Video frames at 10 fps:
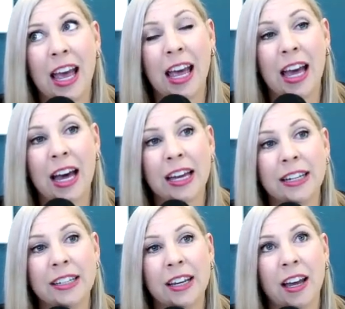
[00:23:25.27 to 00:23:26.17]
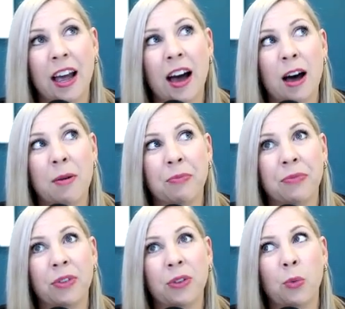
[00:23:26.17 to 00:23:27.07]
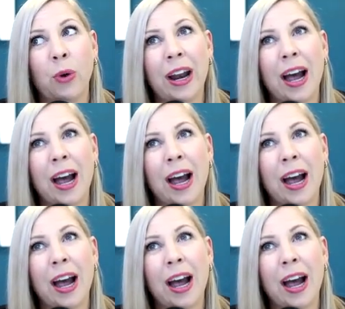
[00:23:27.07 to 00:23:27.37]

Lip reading: And when